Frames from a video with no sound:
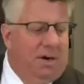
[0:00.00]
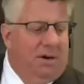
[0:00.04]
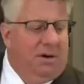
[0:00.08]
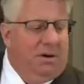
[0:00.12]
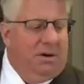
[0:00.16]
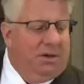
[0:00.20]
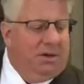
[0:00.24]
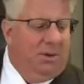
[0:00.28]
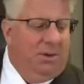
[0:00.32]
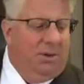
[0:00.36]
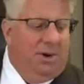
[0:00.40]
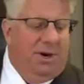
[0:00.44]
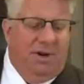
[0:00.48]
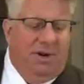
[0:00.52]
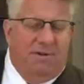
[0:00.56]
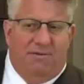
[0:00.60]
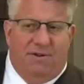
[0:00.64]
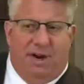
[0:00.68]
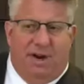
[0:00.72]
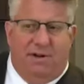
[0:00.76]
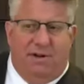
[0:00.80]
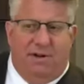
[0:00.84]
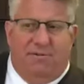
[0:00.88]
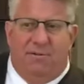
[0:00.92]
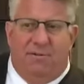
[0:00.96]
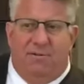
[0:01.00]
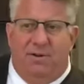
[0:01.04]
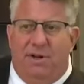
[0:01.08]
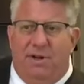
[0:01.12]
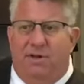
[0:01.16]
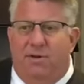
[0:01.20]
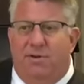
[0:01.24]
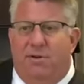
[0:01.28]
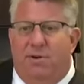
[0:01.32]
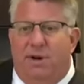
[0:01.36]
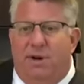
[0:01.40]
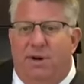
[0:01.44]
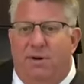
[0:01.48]
under
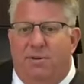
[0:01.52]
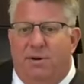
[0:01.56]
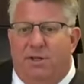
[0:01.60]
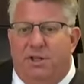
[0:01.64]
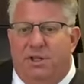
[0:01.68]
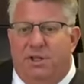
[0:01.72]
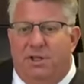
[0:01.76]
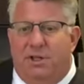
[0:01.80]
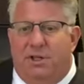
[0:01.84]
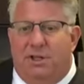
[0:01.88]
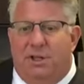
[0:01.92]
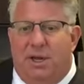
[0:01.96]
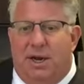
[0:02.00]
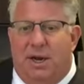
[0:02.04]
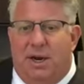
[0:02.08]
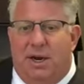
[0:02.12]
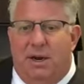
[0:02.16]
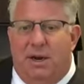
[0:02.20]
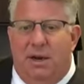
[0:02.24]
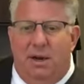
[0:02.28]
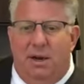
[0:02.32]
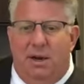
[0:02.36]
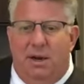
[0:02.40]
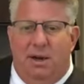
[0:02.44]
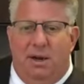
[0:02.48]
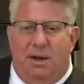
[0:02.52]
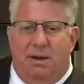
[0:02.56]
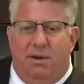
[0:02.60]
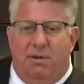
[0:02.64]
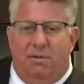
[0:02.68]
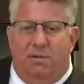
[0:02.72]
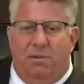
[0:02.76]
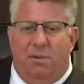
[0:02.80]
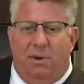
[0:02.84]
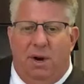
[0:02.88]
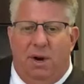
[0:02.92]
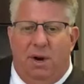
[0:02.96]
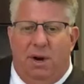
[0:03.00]
2553, which is the
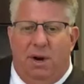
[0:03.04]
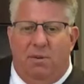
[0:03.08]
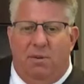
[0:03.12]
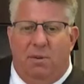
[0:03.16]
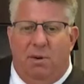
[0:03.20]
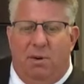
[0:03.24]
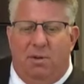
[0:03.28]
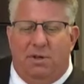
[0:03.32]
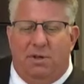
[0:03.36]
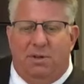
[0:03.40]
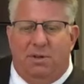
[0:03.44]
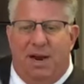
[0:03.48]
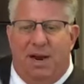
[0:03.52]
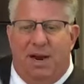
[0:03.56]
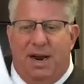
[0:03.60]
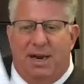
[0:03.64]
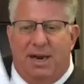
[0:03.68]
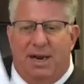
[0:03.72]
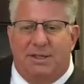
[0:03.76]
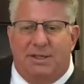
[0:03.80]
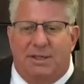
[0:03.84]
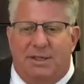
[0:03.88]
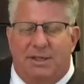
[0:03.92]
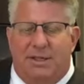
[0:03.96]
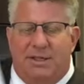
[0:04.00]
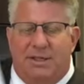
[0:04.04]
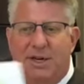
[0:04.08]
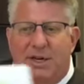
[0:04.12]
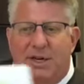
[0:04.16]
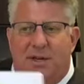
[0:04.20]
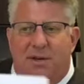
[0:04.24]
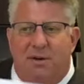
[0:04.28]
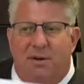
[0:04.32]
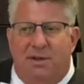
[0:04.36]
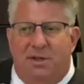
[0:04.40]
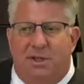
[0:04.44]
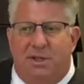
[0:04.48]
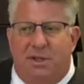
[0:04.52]
what was passed in St.
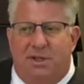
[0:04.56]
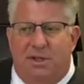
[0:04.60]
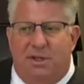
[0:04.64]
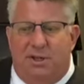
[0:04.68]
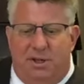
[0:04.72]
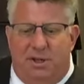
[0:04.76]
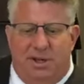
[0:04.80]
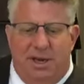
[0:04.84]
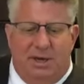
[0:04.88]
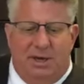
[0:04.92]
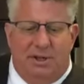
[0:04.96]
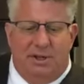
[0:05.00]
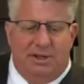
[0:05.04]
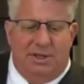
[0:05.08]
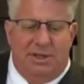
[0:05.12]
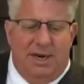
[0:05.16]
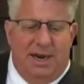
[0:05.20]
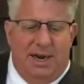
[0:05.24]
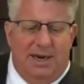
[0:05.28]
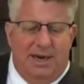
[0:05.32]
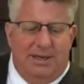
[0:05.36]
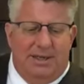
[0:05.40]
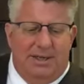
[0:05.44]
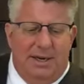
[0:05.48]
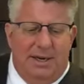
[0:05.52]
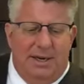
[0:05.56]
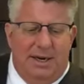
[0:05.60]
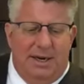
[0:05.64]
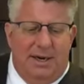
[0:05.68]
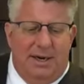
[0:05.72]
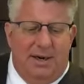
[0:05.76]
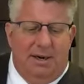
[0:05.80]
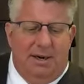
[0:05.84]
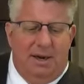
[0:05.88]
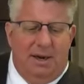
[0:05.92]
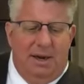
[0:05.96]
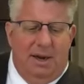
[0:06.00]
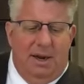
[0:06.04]
Louis in
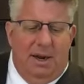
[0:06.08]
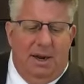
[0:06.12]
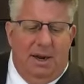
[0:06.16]
2019.